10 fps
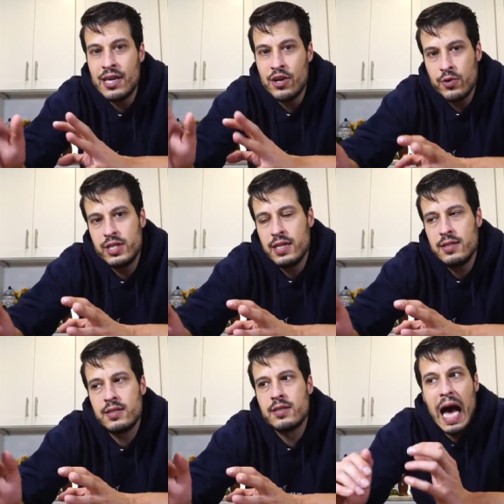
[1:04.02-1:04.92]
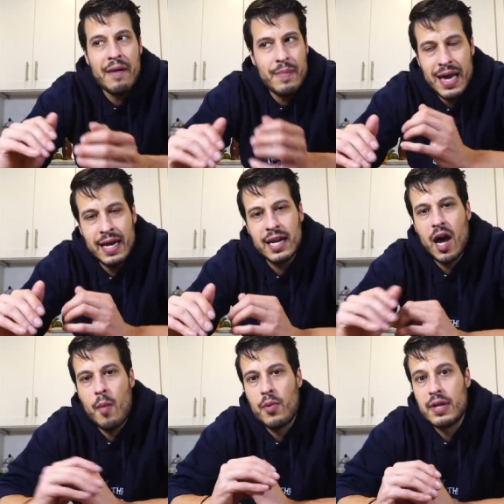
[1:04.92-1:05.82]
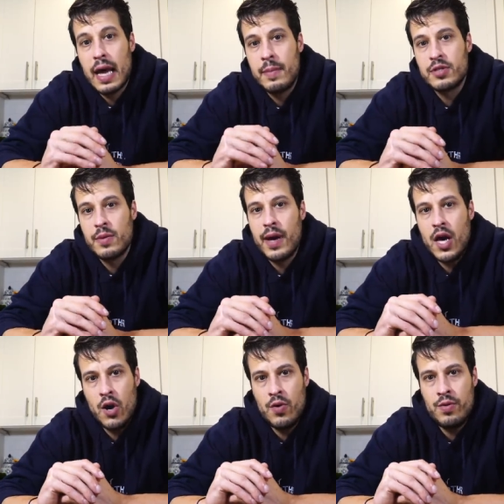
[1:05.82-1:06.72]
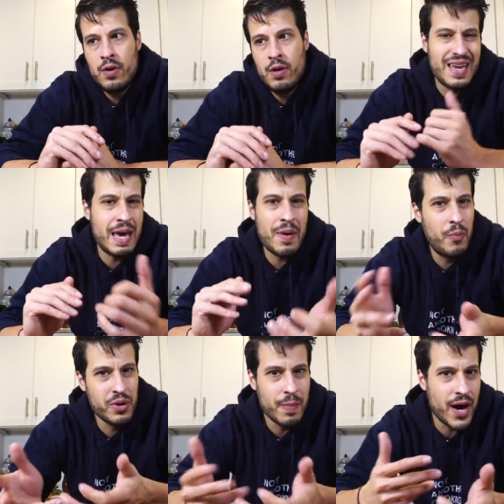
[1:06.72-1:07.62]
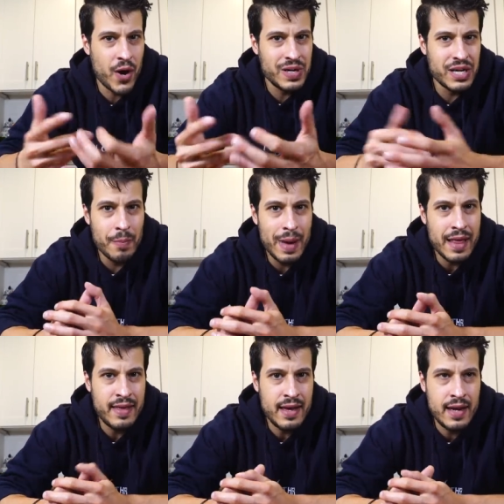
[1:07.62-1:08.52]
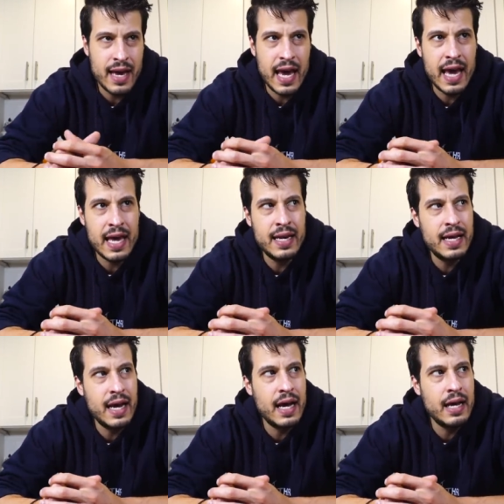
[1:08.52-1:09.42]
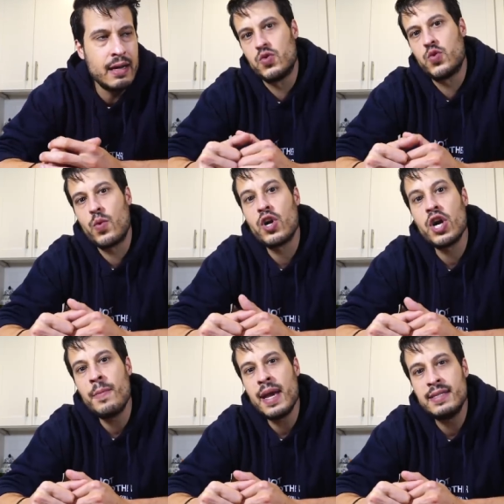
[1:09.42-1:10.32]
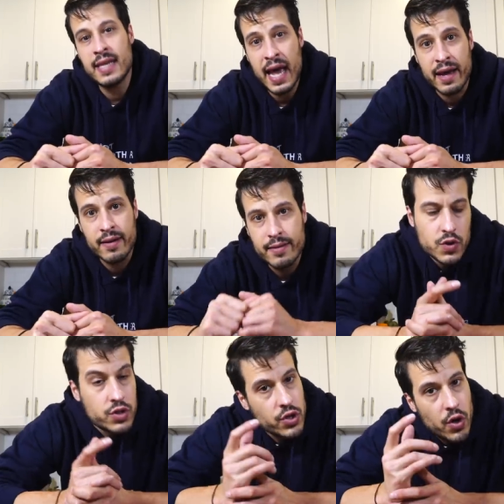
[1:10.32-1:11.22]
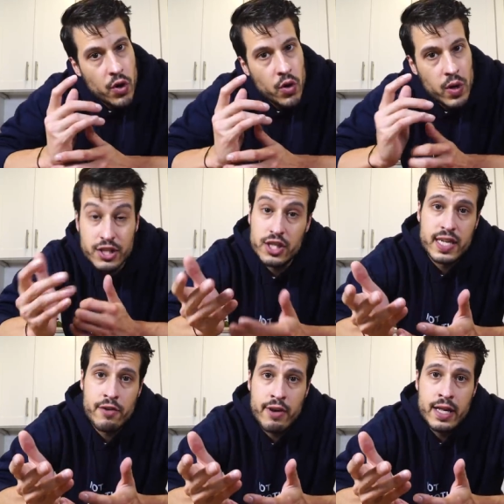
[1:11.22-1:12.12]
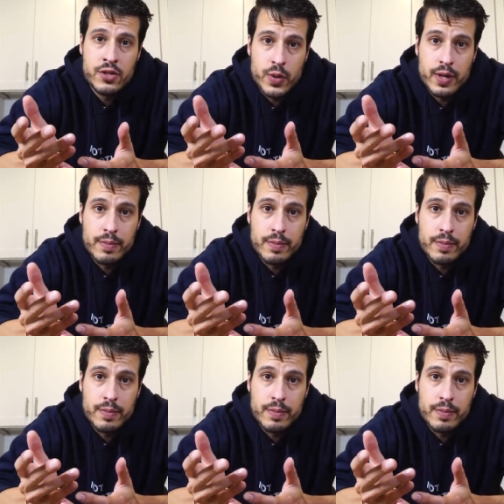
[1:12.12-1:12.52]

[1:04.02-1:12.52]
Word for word: uses. I made it a couple times on my own, came up with my own little method, and that's what we're gonna make today. So let's just get right into it.